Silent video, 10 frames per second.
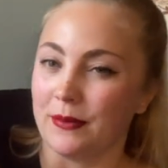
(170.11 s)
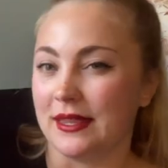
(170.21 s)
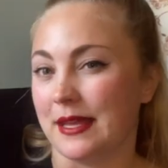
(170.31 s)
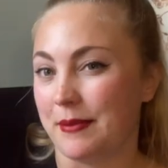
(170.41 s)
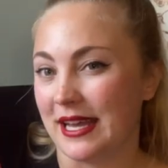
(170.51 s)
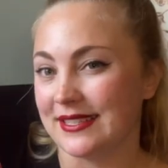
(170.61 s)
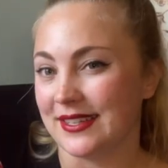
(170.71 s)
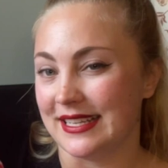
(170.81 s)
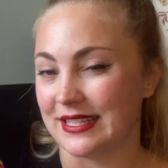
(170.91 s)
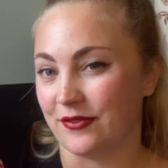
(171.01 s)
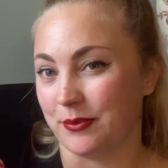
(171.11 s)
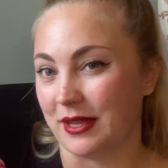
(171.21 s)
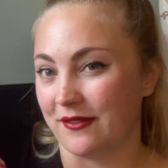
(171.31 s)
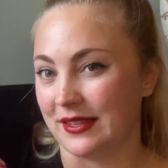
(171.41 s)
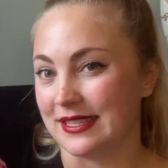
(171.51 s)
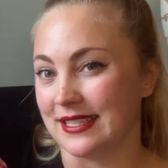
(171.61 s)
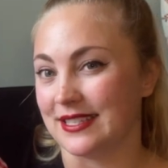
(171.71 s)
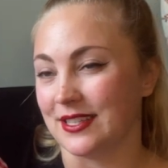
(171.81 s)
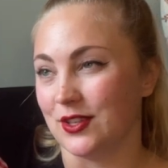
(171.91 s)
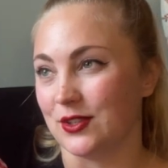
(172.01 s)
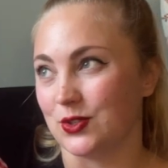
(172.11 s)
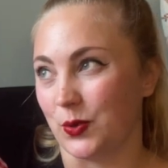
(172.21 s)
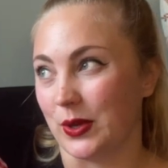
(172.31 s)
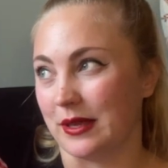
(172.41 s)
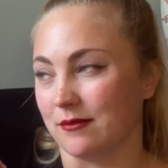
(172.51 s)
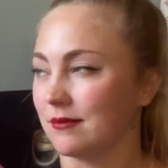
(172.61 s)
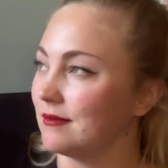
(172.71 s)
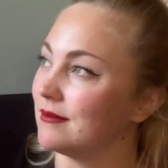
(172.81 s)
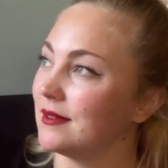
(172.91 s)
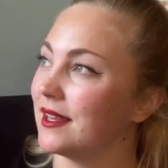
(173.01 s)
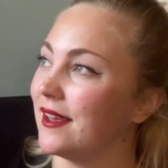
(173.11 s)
The pattern is from that vintage sewing